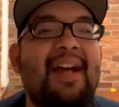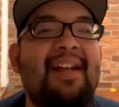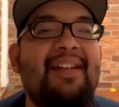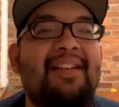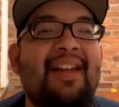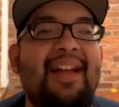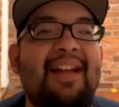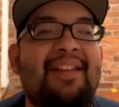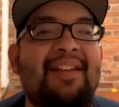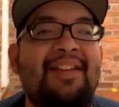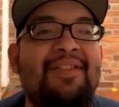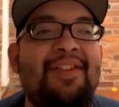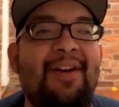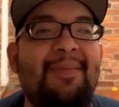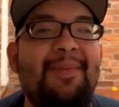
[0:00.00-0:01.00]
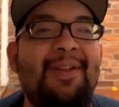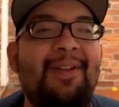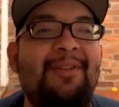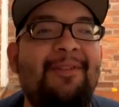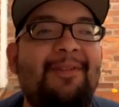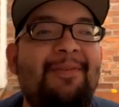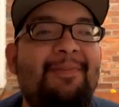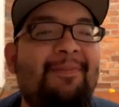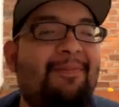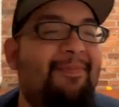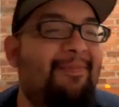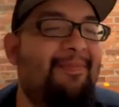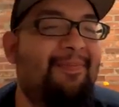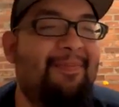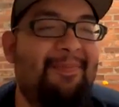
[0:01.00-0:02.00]
is like the dumbest
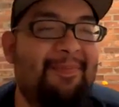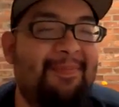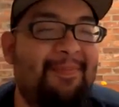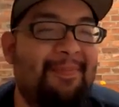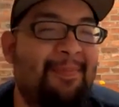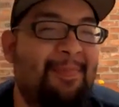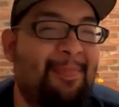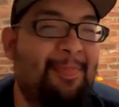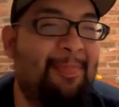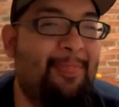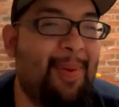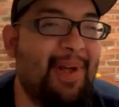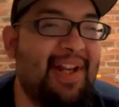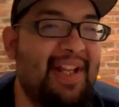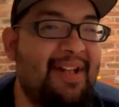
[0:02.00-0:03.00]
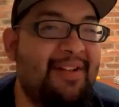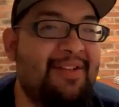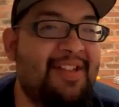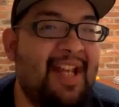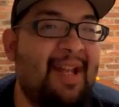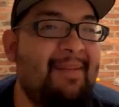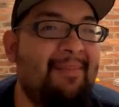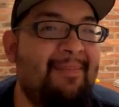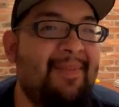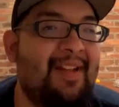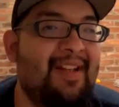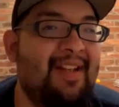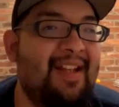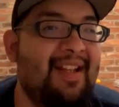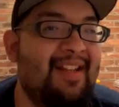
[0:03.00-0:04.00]
but
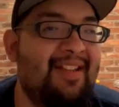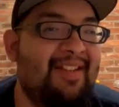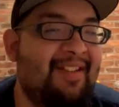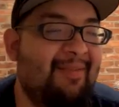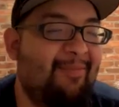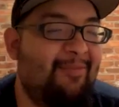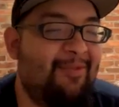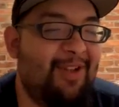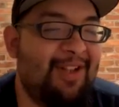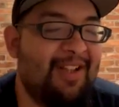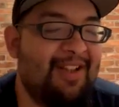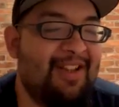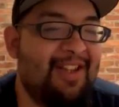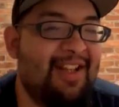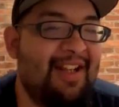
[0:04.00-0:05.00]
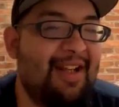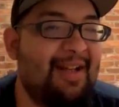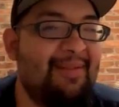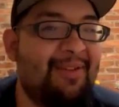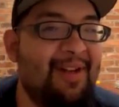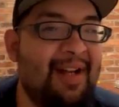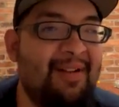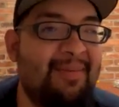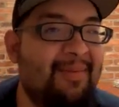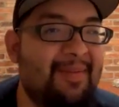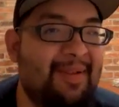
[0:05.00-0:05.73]
entertainingest fucking thing ever.